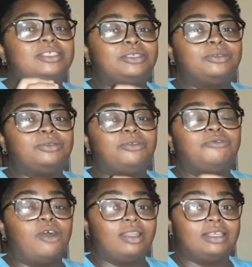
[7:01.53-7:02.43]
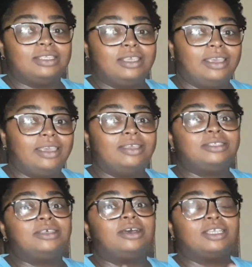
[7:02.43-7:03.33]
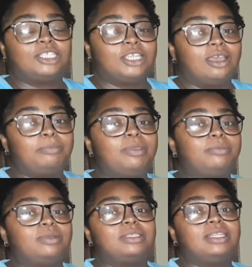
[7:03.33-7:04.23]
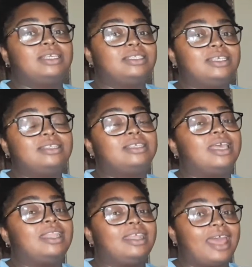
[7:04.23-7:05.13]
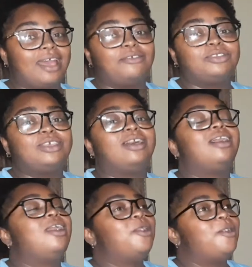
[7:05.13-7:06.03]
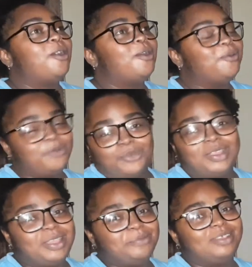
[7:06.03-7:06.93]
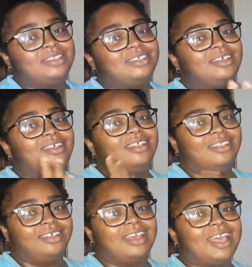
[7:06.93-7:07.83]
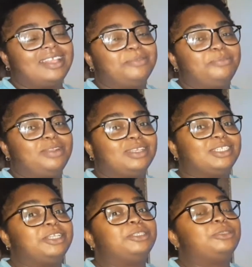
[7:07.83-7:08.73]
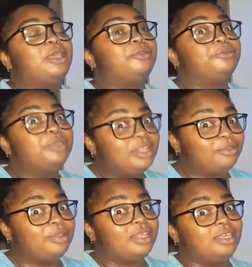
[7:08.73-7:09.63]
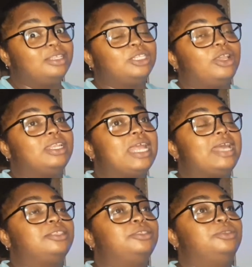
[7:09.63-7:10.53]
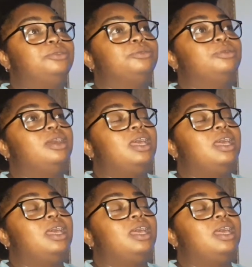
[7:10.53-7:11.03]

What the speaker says: to volunteer, to usher people to their seats, and then after, we were able to look at the production. So I really, really enjoyed that too.